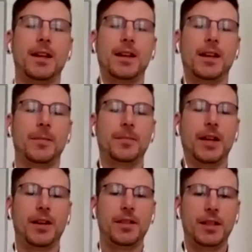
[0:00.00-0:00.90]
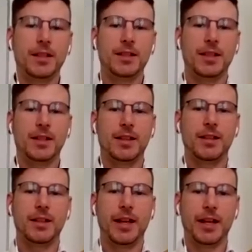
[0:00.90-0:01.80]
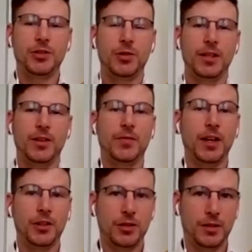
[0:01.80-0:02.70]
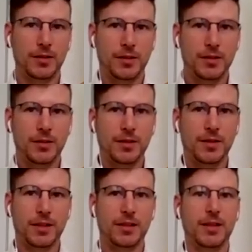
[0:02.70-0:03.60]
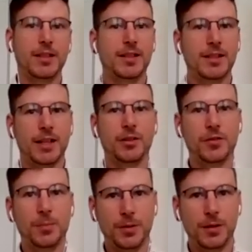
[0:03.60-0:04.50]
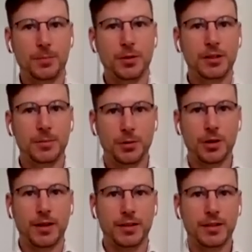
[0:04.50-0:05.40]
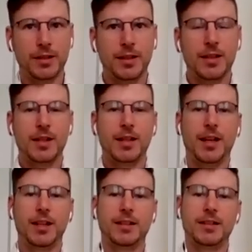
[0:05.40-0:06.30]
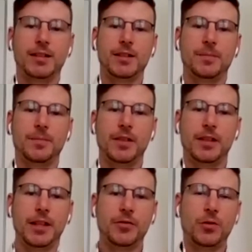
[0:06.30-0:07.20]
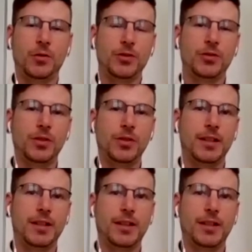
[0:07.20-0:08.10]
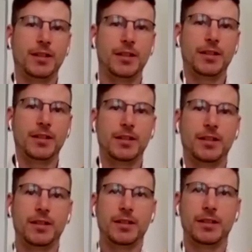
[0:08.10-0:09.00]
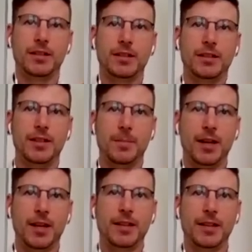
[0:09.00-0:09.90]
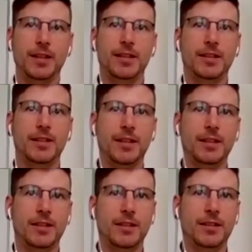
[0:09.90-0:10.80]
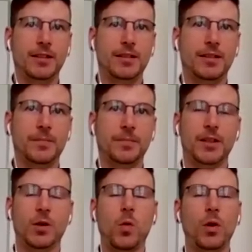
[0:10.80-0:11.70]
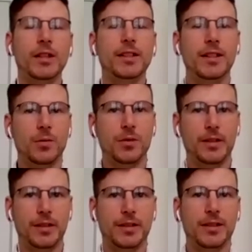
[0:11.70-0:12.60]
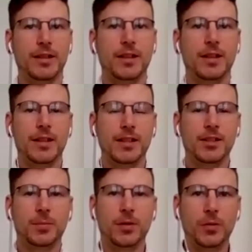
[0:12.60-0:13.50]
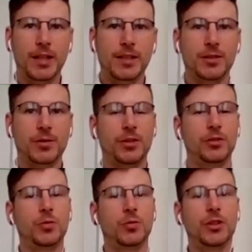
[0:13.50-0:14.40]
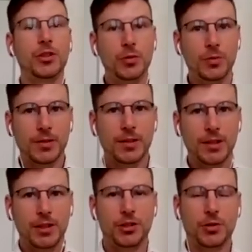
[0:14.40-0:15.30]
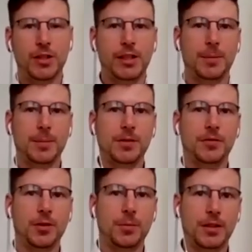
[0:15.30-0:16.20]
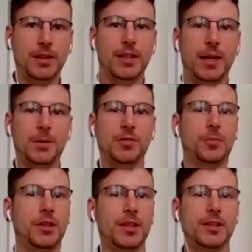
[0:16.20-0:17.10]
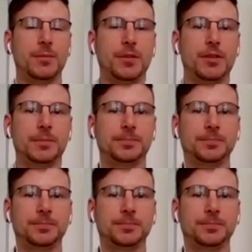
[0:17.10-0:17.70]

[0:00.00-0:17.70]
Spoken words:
are things that are actually a functional thing inside of the printed product, and therefore also the demand and the quality awareness needs to be raised in order to reduce your claims from the claims from your customers.